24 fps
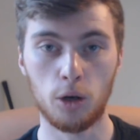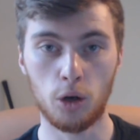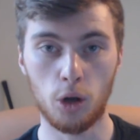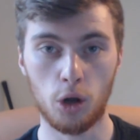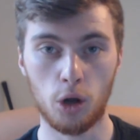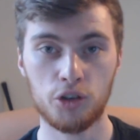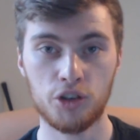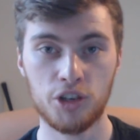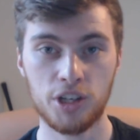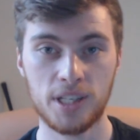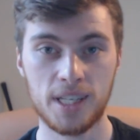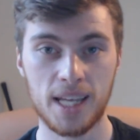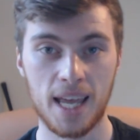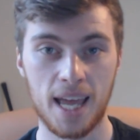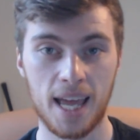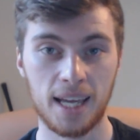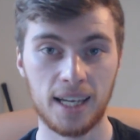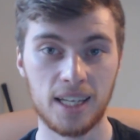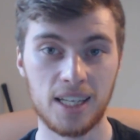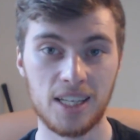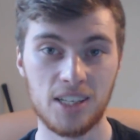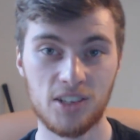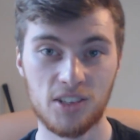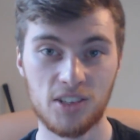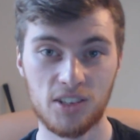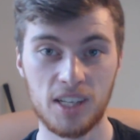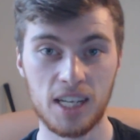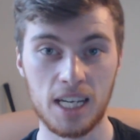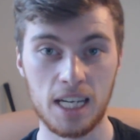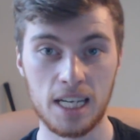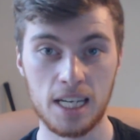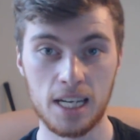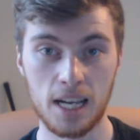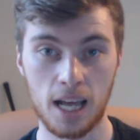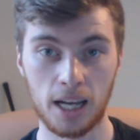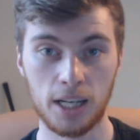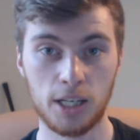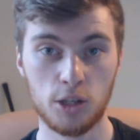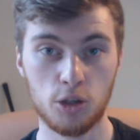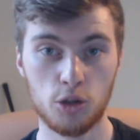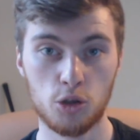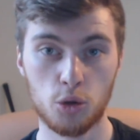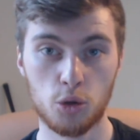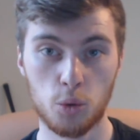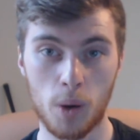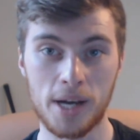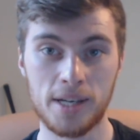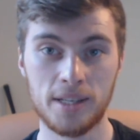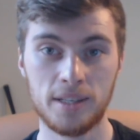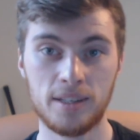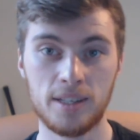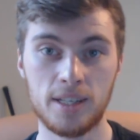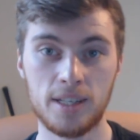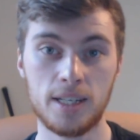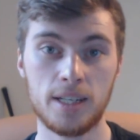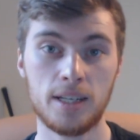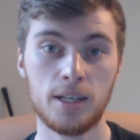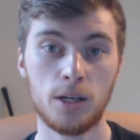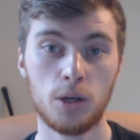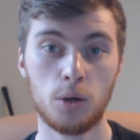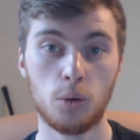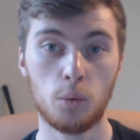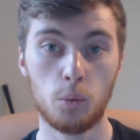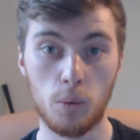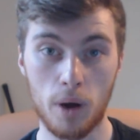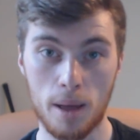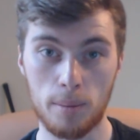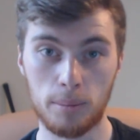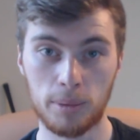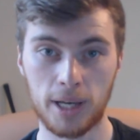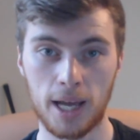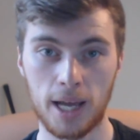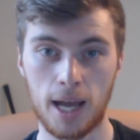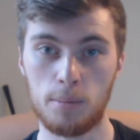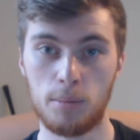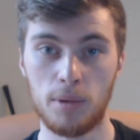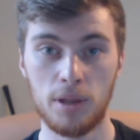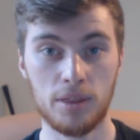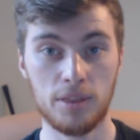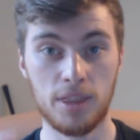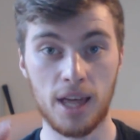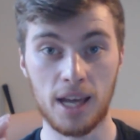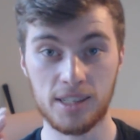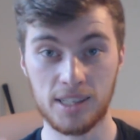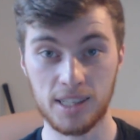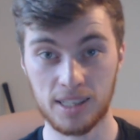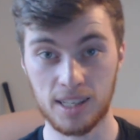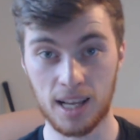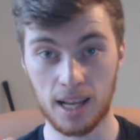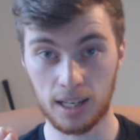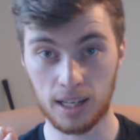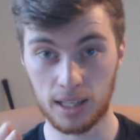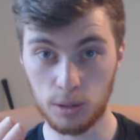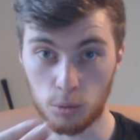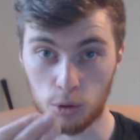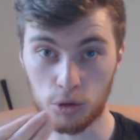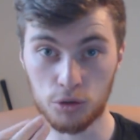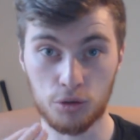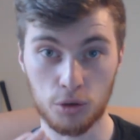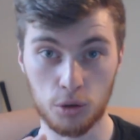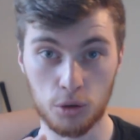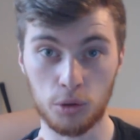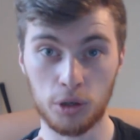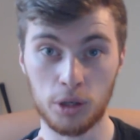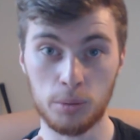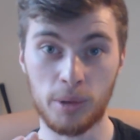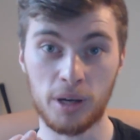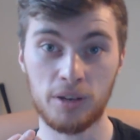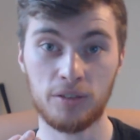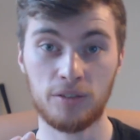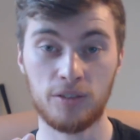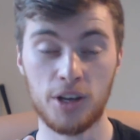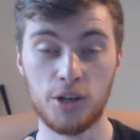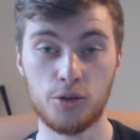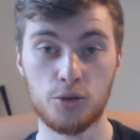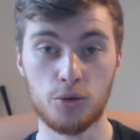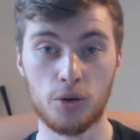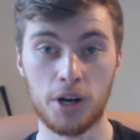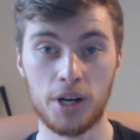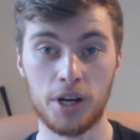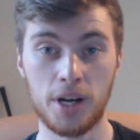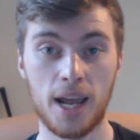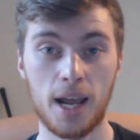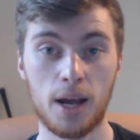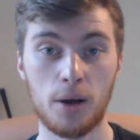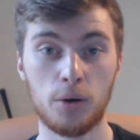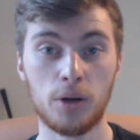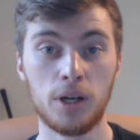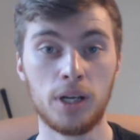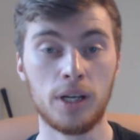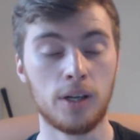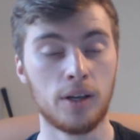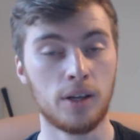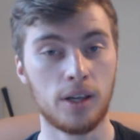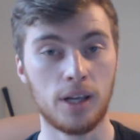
Logitech C920 webcam. That's exactly what's recording my face right now.